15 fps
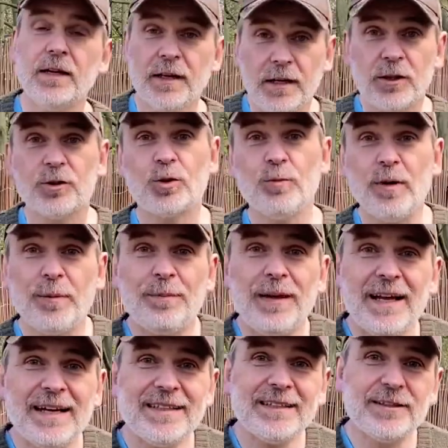So my
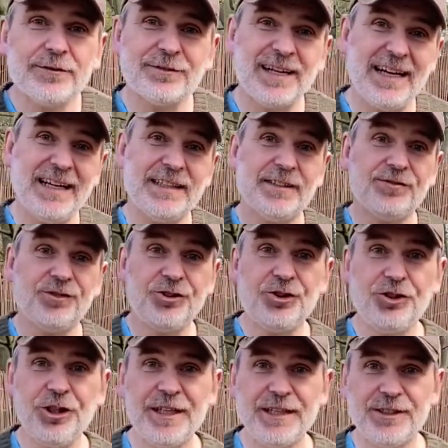plans have kind of
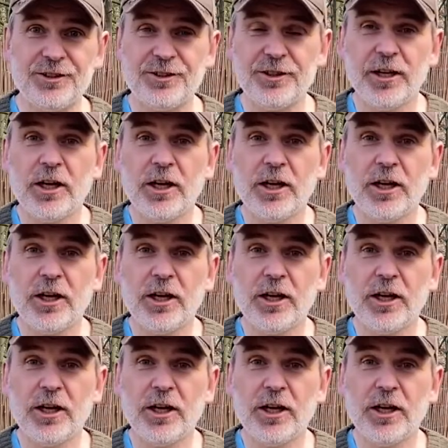changed.